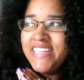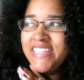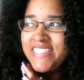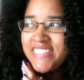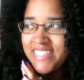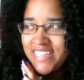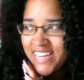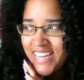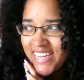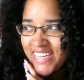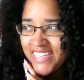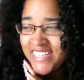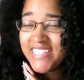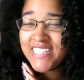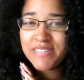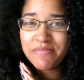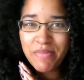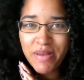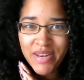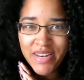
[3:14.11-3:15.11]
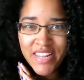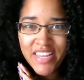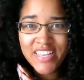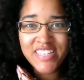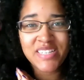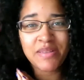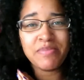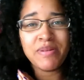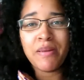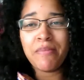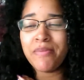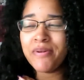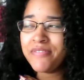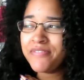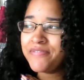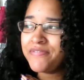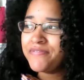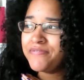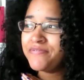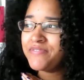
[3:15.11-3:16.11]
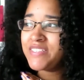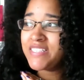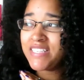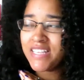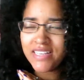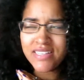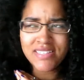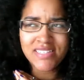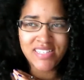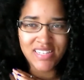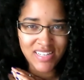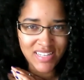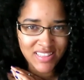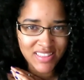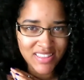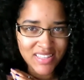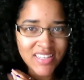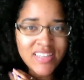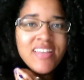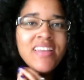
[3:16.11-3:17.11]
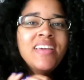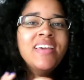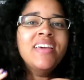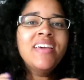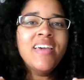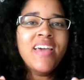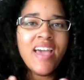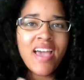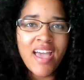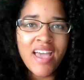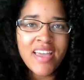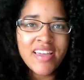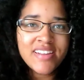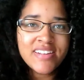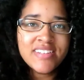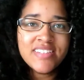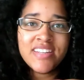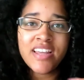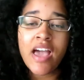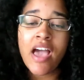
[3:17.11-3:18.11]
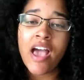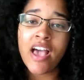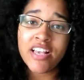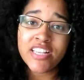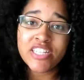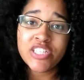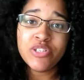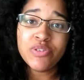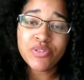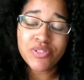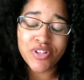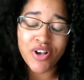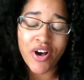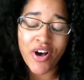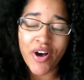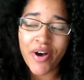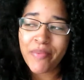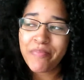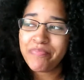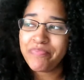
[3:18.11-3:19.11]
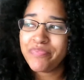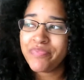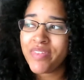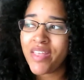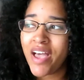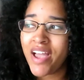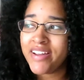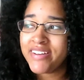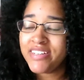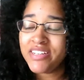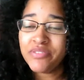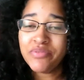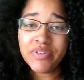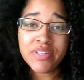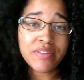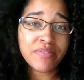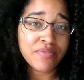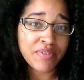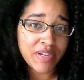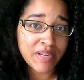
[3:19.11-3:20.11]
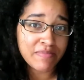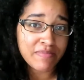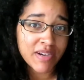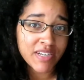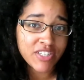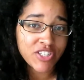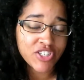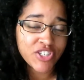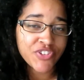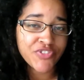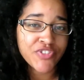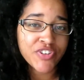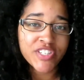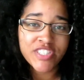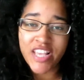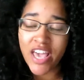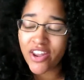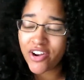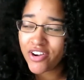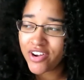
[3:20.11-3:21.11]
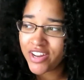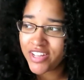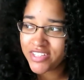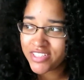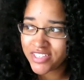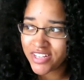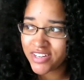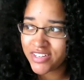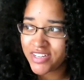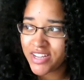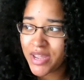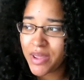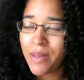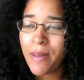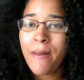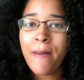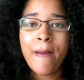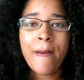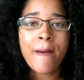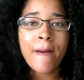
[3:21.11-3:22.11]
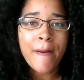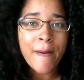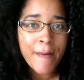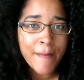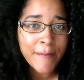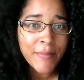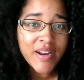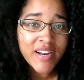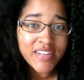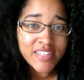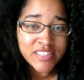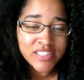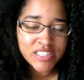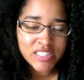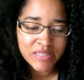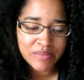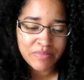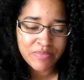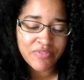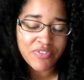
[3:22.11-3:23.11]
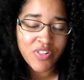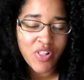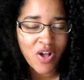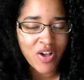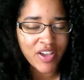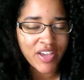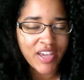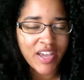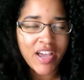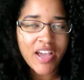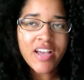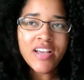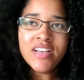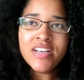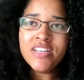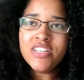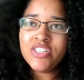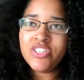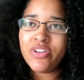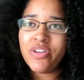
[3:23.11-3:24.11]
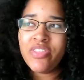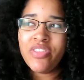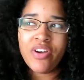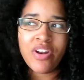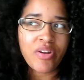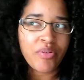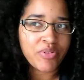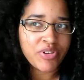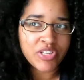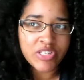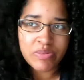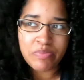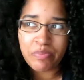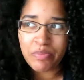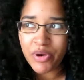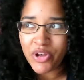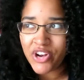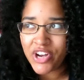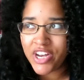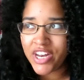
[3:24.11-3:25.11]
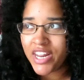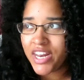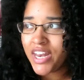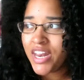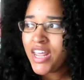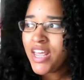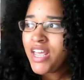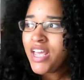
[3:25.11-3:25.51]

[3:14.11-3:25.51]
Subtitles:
Today is Monday, September 16th, and as you saw, I didn't really read much for Saturday and Sunday, but I did some vlogging, so I thought I would just put it in.